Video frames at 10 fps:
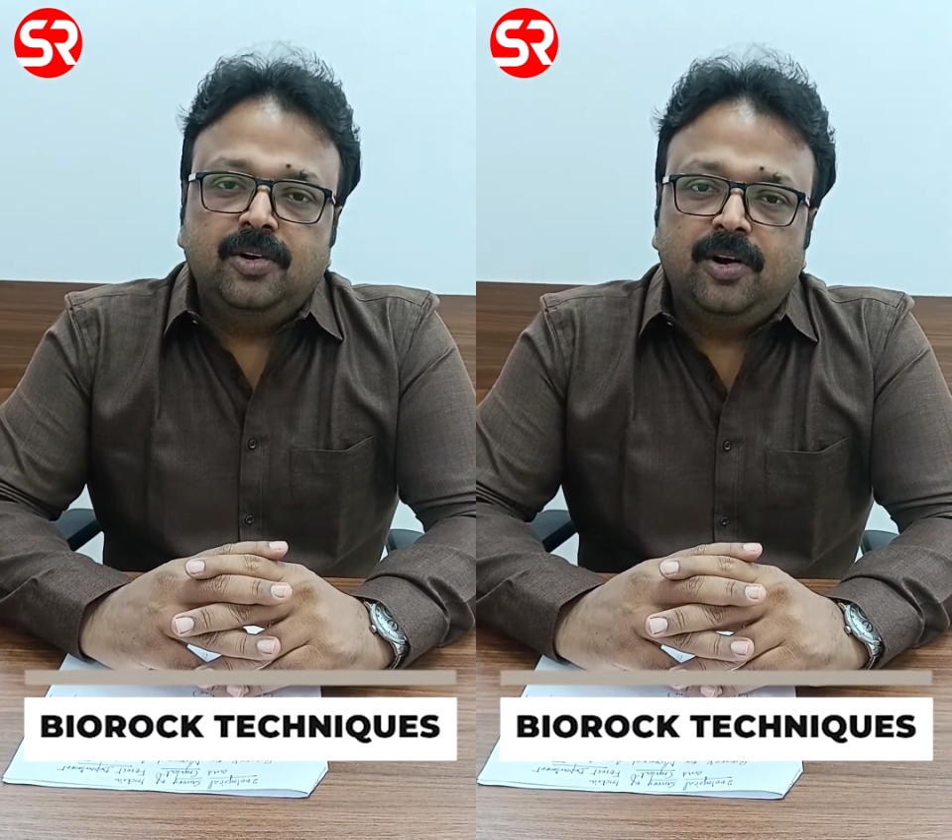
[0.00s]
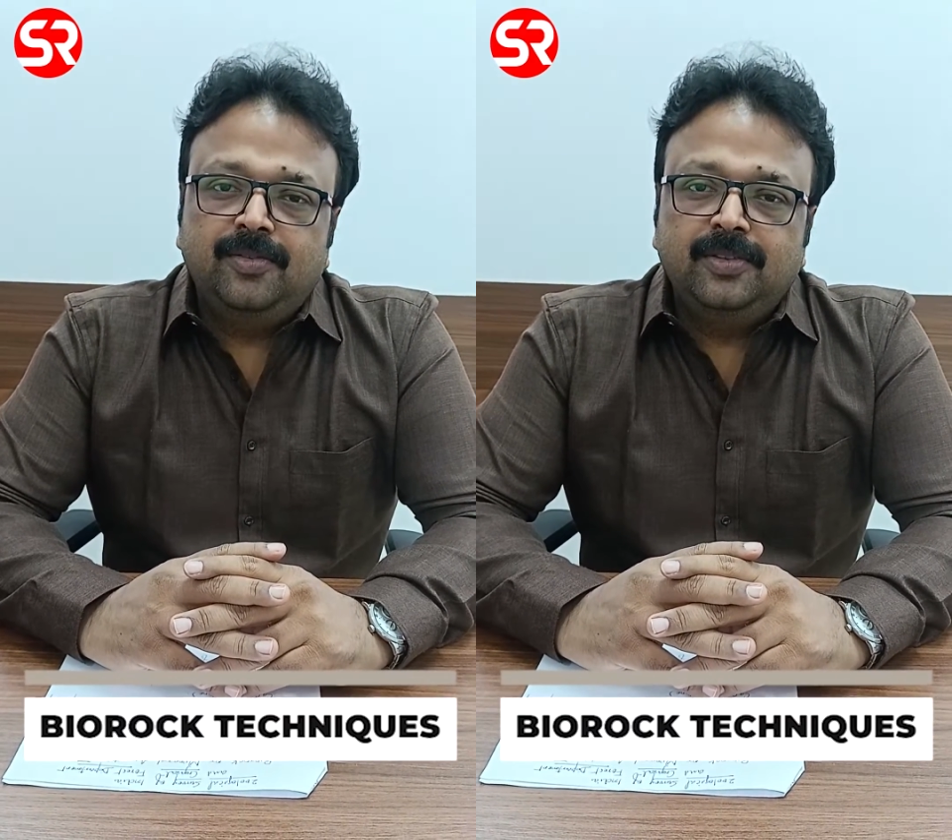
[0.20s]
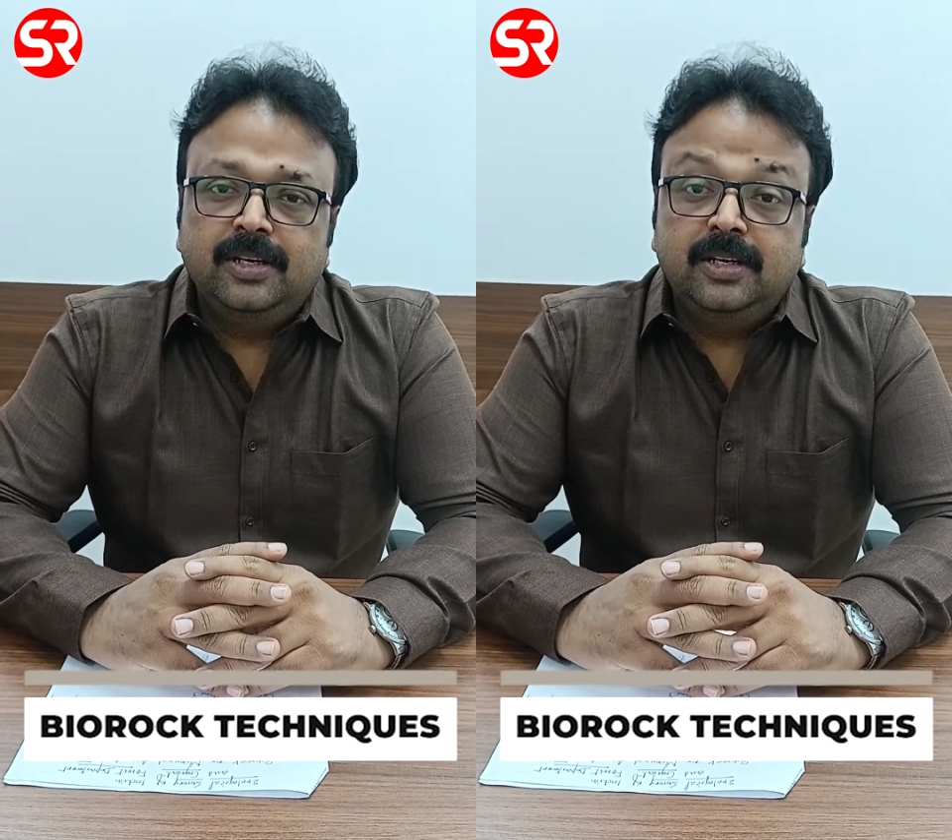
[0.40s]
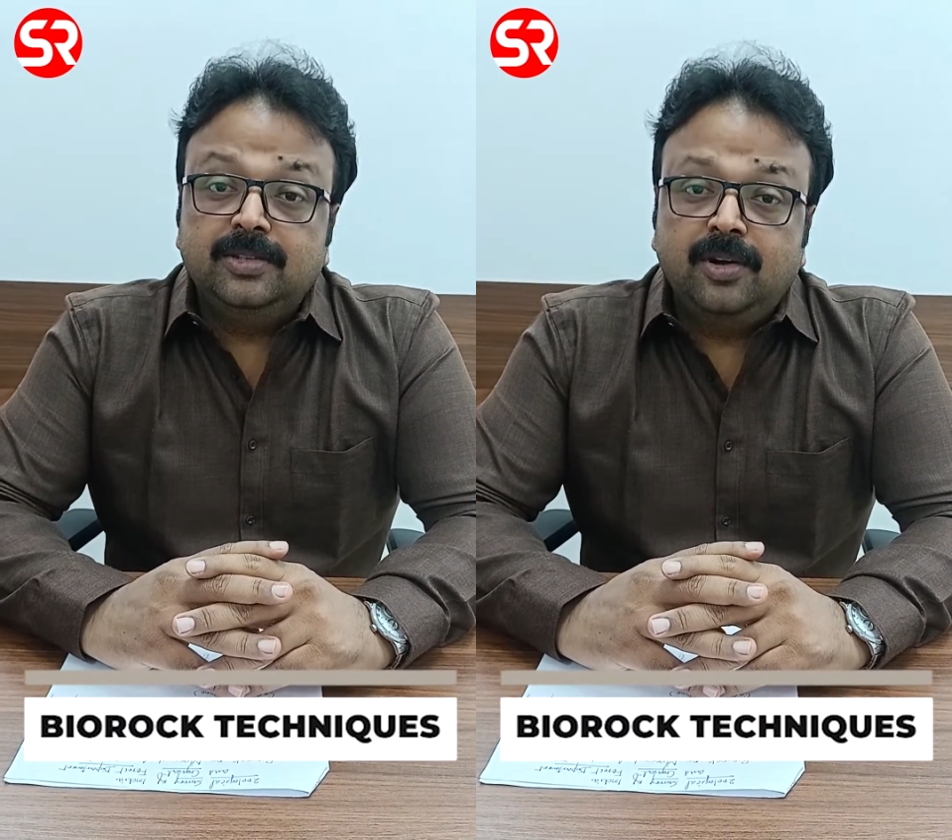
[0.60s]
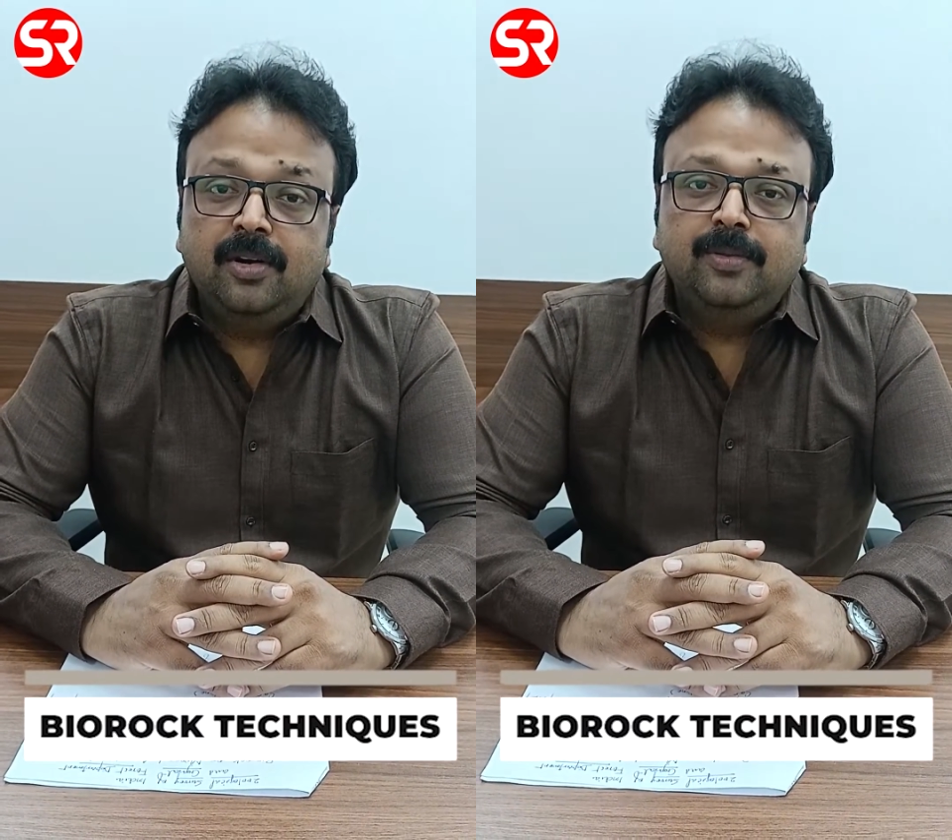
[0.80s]
of the
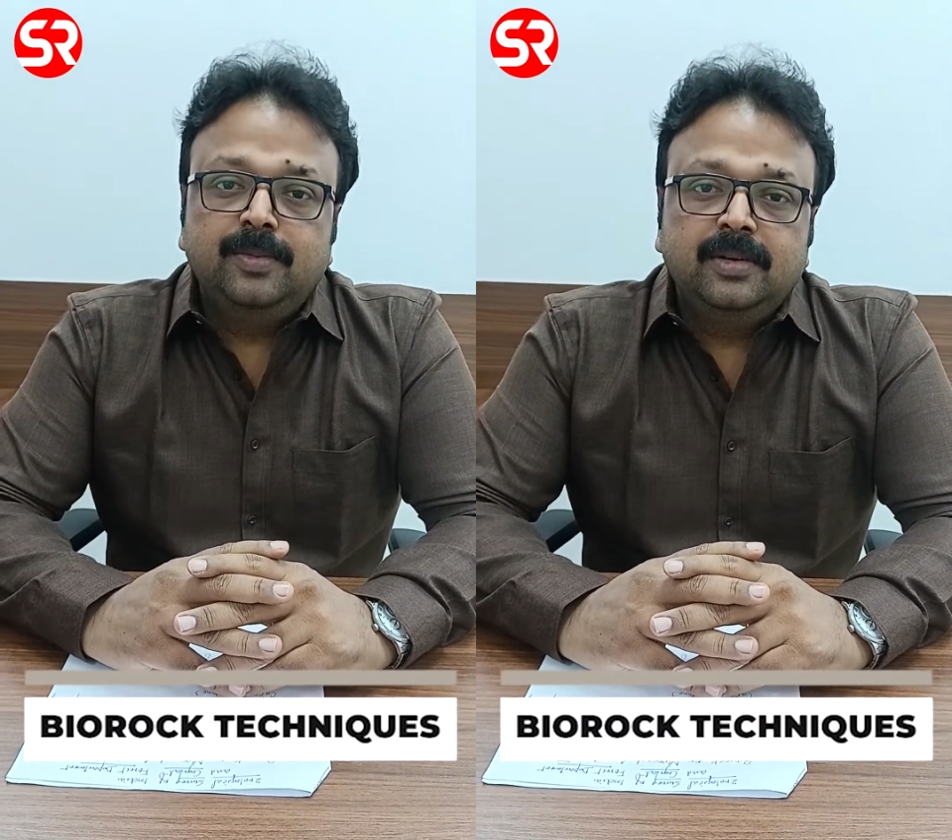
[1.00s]
dissolved